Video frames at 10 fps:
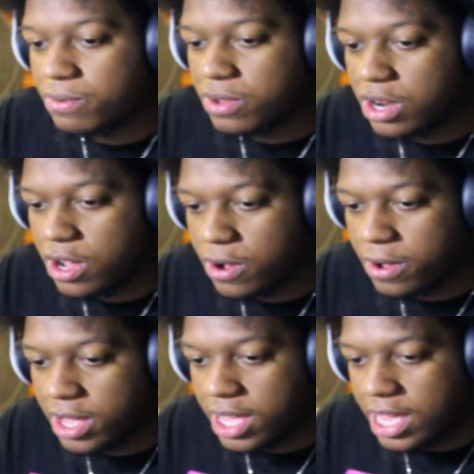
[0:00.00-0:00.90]
You know,
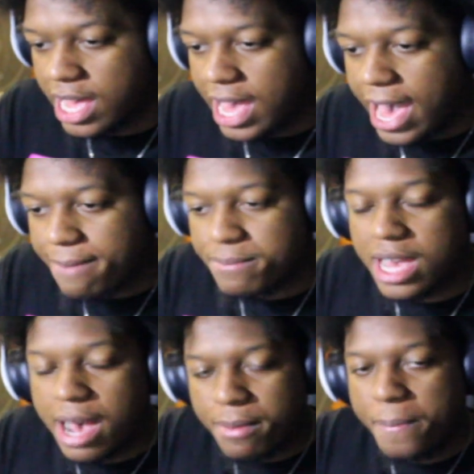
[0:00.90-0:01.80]
I'm
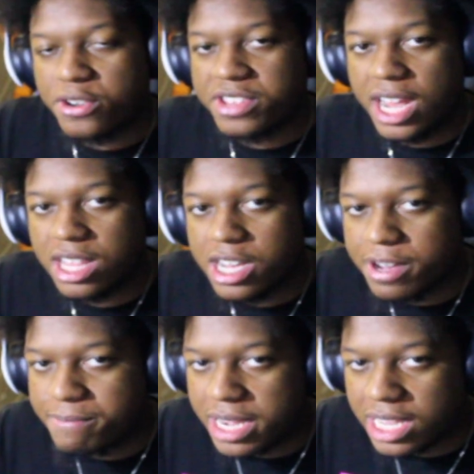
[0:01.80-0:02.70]
a person, I
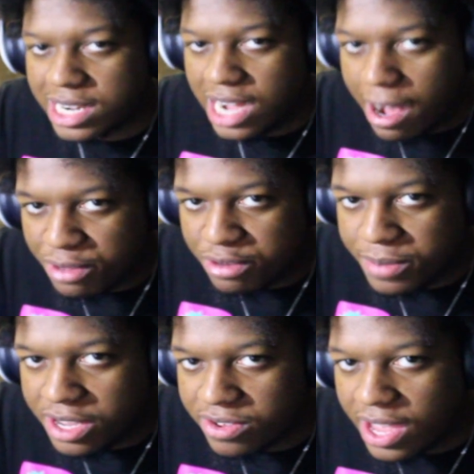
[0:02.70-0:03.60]
love making
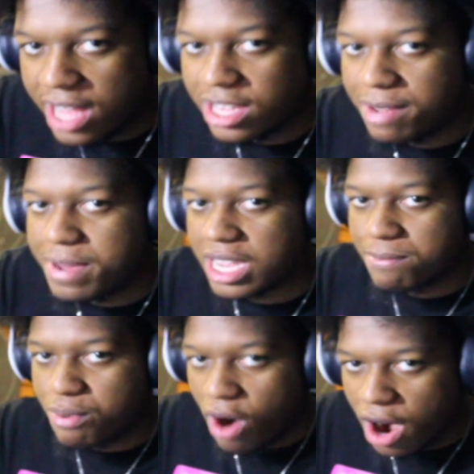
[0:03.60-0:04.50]
accomplishments. I love making
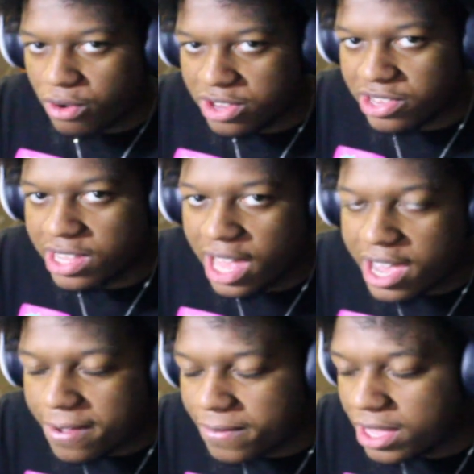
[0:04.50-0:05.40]
progress in
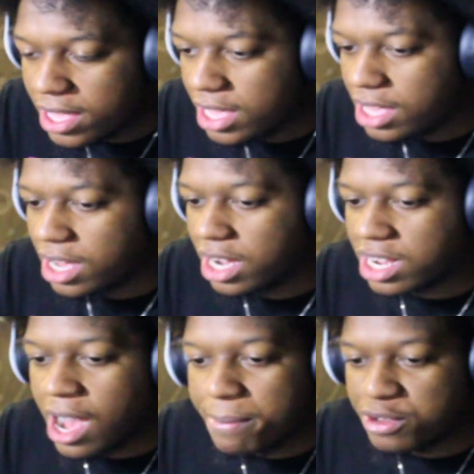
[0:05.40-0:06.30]
life.
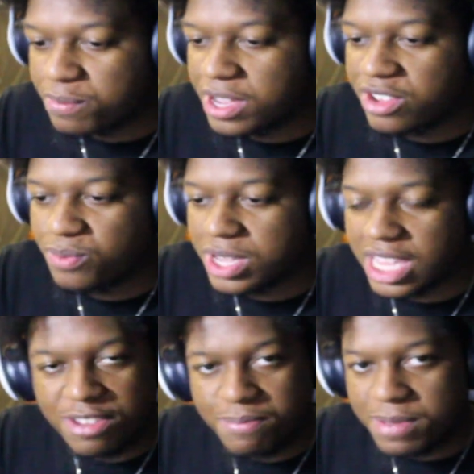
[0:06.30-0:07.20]
Accomplishment is what
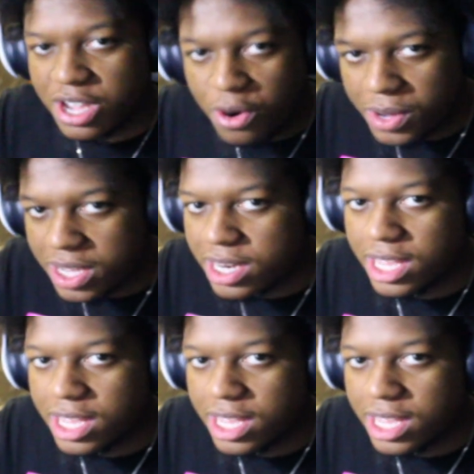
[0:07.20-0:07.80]
gets me going.